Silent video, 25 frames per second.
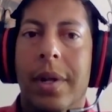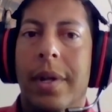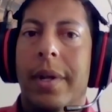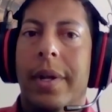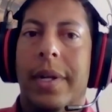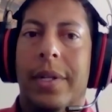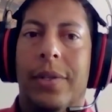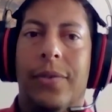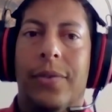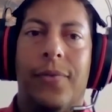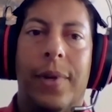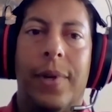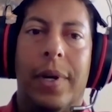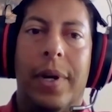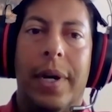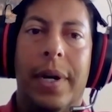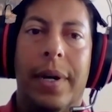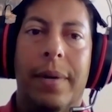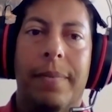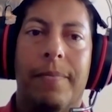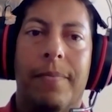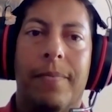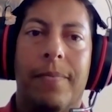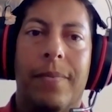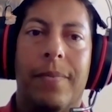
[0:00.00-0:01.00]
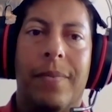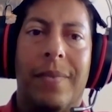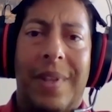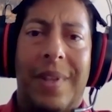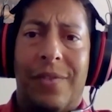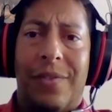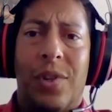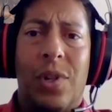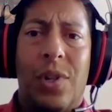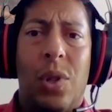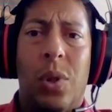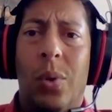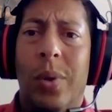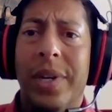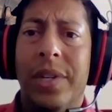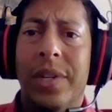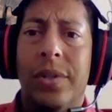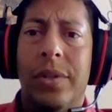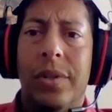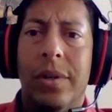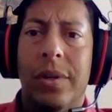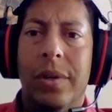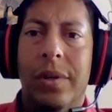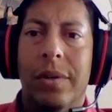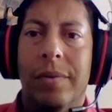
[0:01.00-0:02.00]
It's very
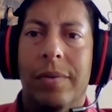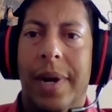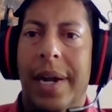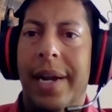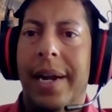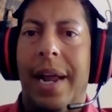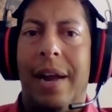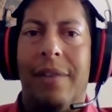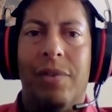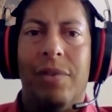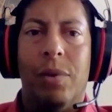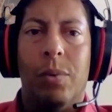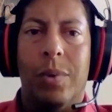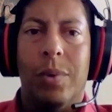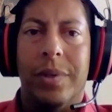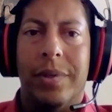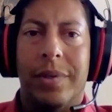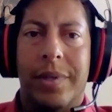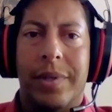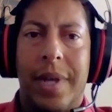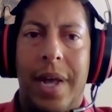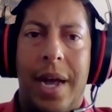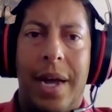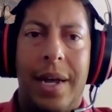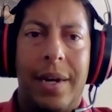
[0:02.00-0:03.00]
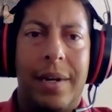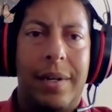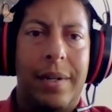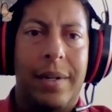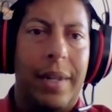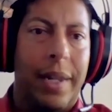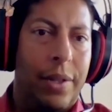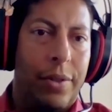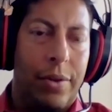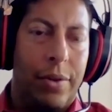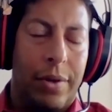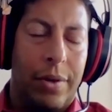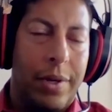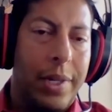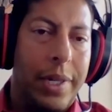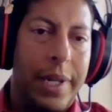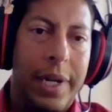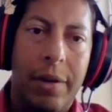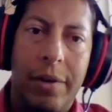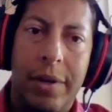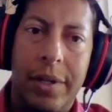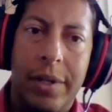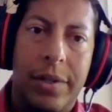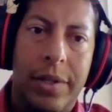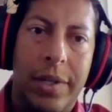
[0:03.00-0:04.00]
cloistered, right? Everyone's got either
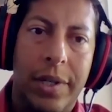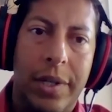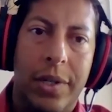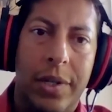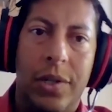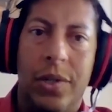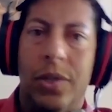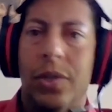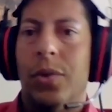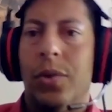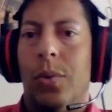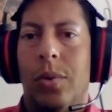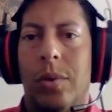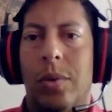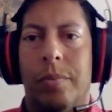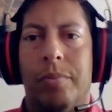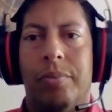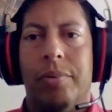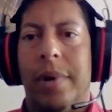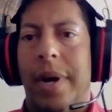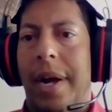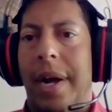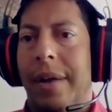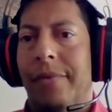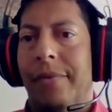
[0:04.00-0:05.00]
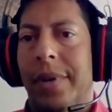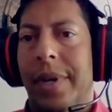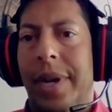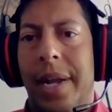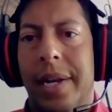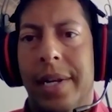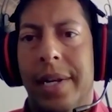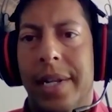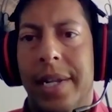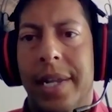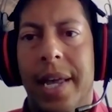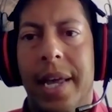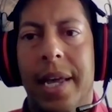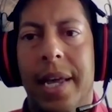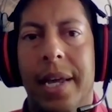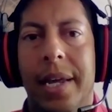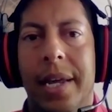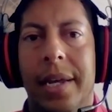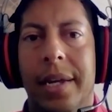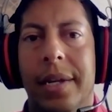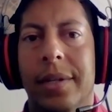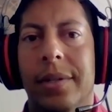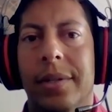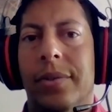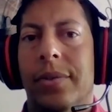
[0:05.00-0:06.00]
clearances or private
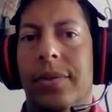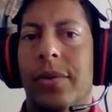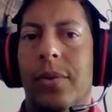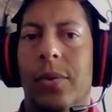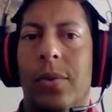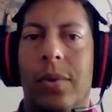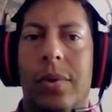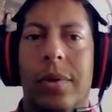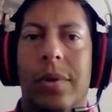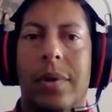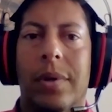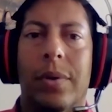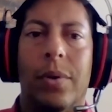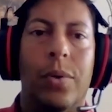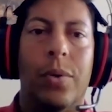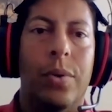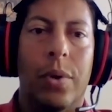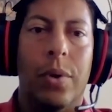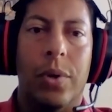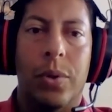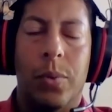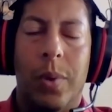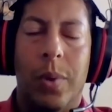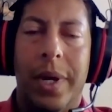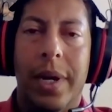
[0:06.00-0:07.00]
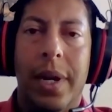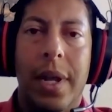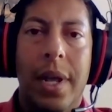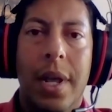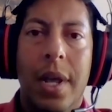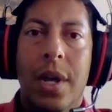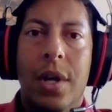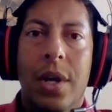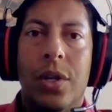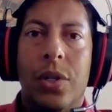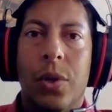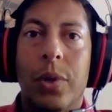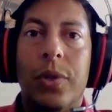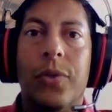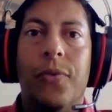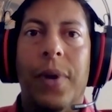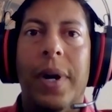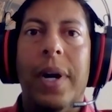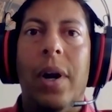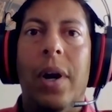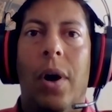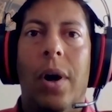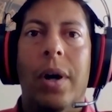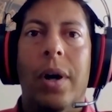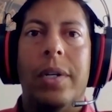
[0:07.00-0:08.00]
NDAs or who knows what. So it's
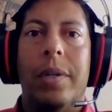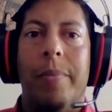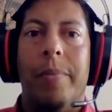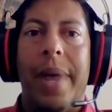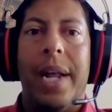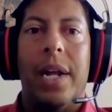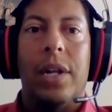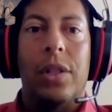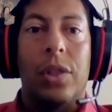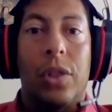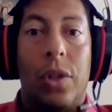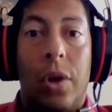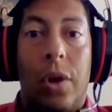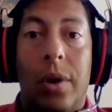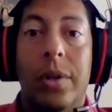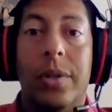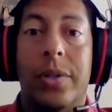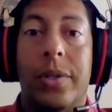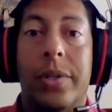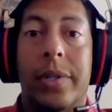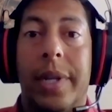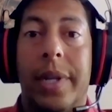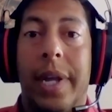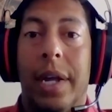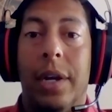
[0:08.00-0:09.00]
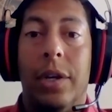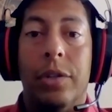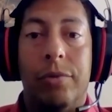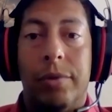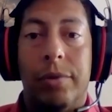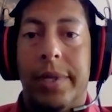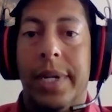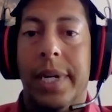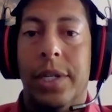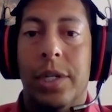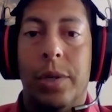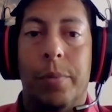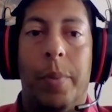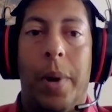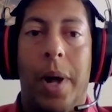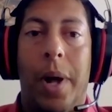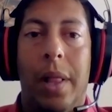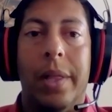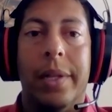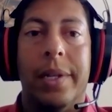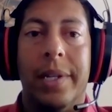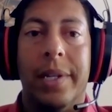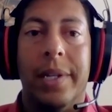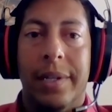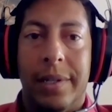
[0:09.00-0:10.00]
very hard to make large-scale strategic
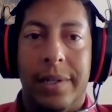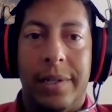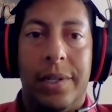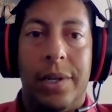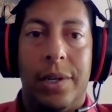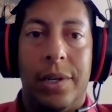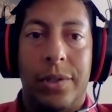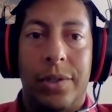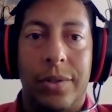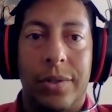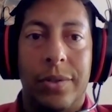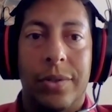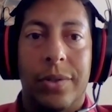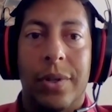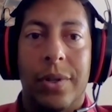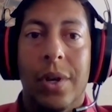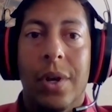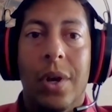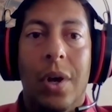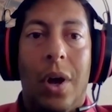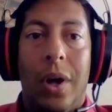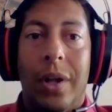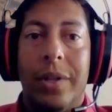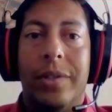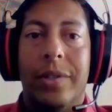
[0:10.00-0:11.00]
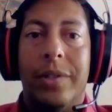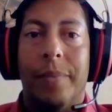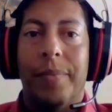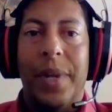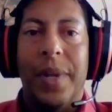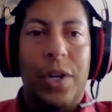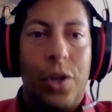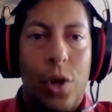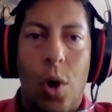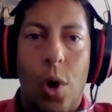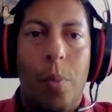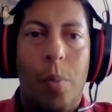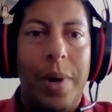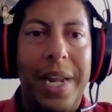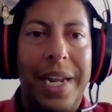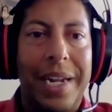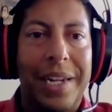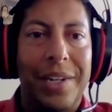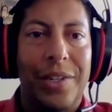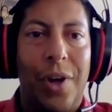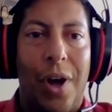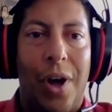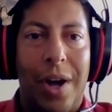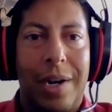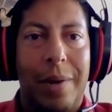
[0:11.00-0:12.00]
policy decisions on something nobody can
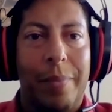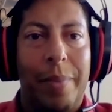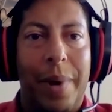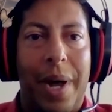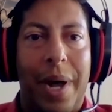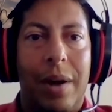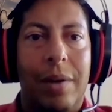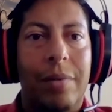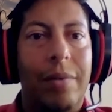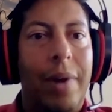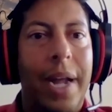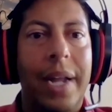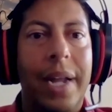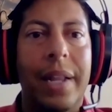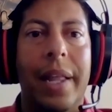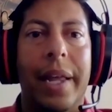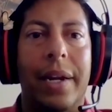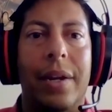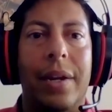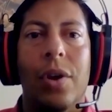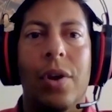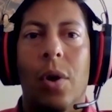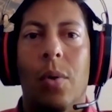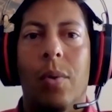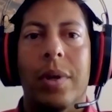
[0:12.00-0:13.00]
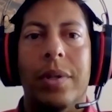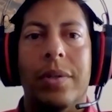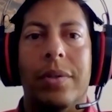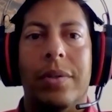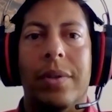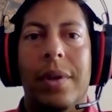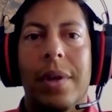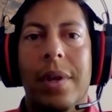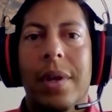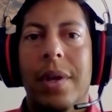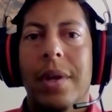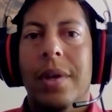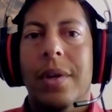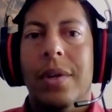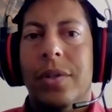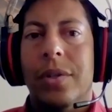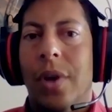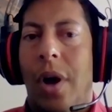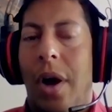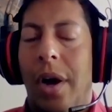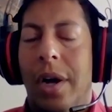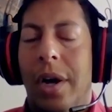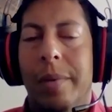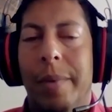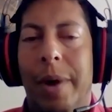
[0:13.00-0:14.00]
talk about, right? Like no one's
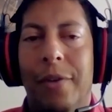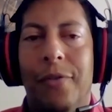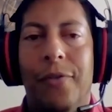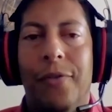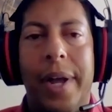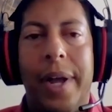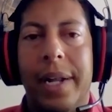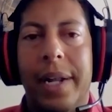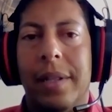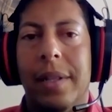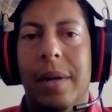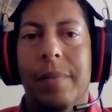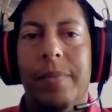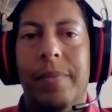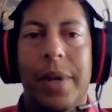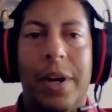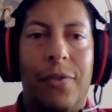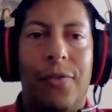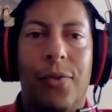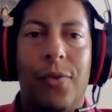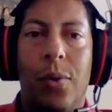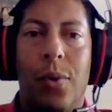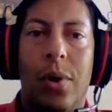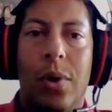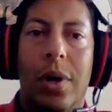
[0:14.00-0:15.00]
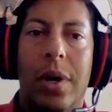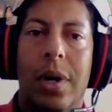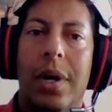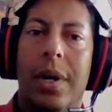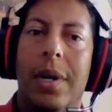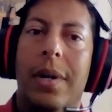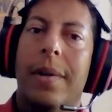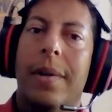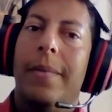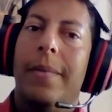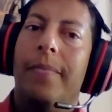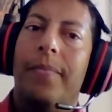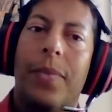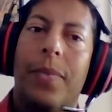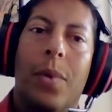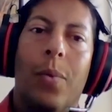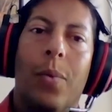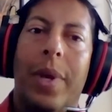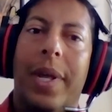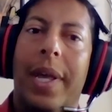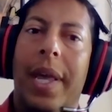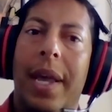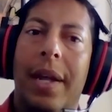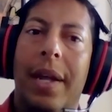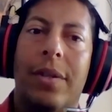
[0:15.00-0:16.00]
talking about Fight Club, therefore we
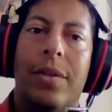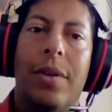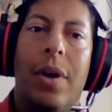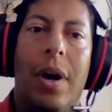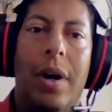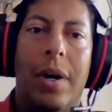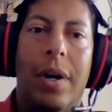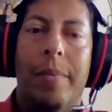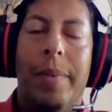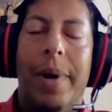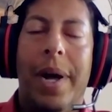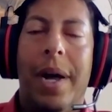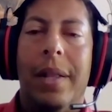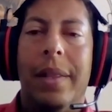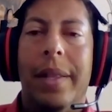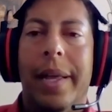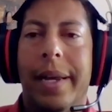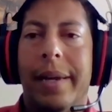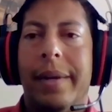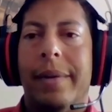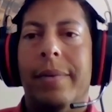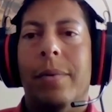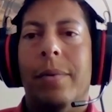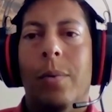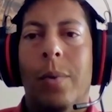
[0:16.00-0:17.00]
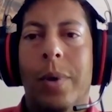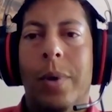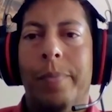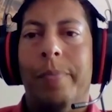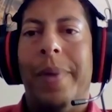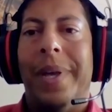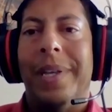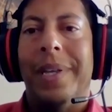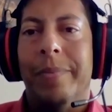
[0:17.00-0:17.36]
can't talk about like what best